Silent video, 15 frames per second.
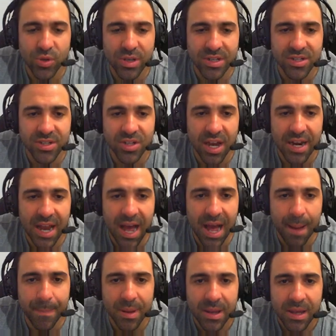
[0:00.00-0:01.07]
can sign
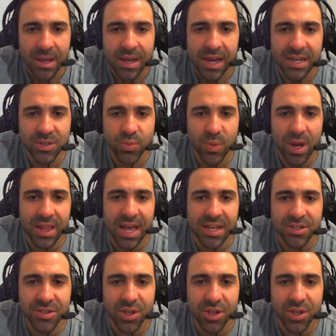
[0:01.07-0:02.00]
up, as well as the